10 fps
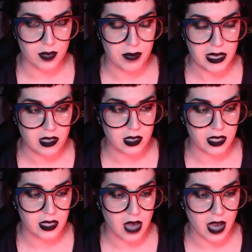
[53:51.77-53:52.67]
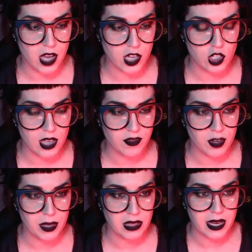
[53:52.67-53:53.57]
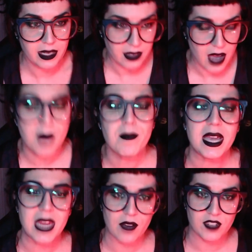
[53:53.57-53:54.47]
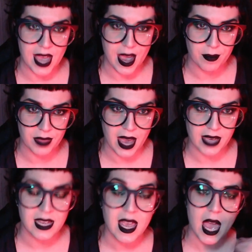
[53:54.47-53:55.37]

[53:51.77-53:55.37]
Basically, I, I just have to be like, I might have to hem that.